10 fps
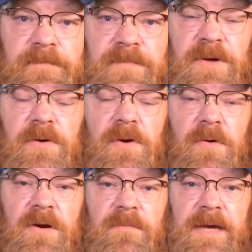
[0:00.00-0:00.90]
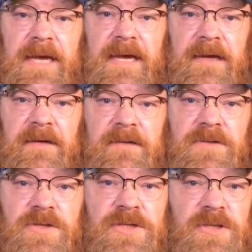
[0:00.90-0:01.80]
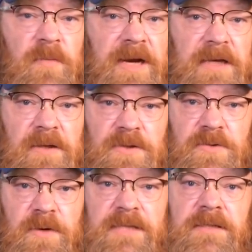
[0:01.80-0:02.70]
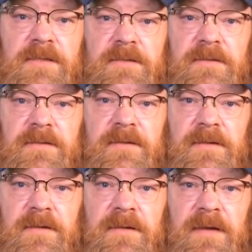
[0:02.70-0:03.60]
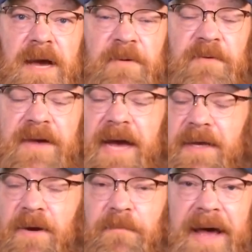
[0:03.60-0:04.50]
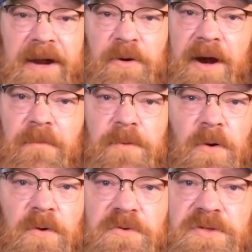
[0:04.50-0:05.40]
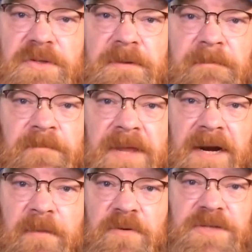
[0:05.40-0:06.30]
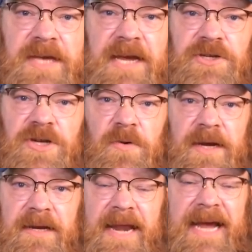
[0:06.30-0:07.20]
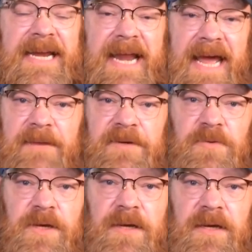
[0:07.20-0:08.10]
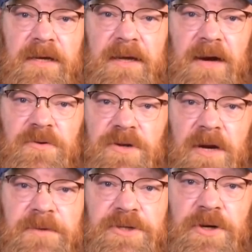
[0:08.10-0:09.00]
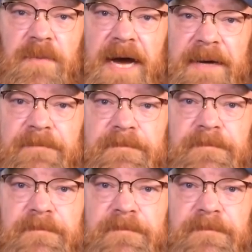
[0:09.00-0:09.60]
There are going to be so many close races. I mean, we've got, you know, battleground polls in a number of states showing it neck and neck between Donald Trump and Joe Biden.